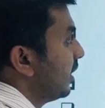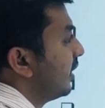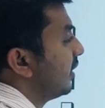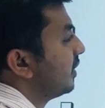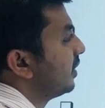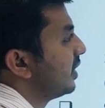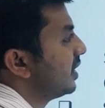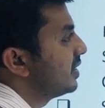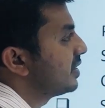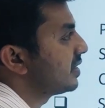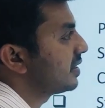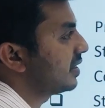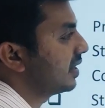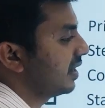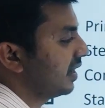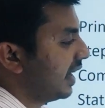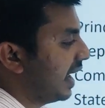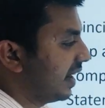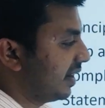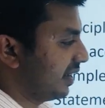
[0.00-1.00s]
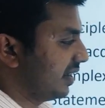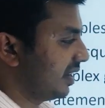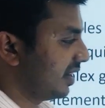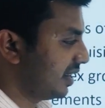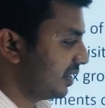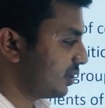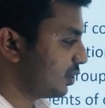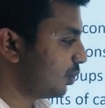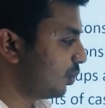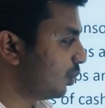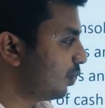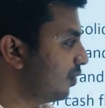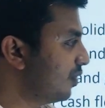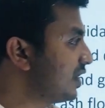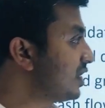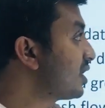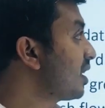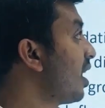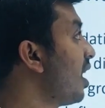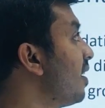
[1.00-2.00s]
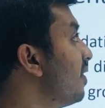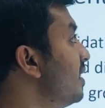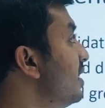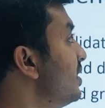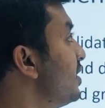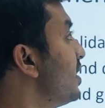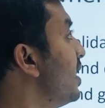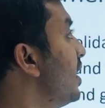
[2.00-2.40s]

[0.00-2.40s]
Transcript: this category. So which covers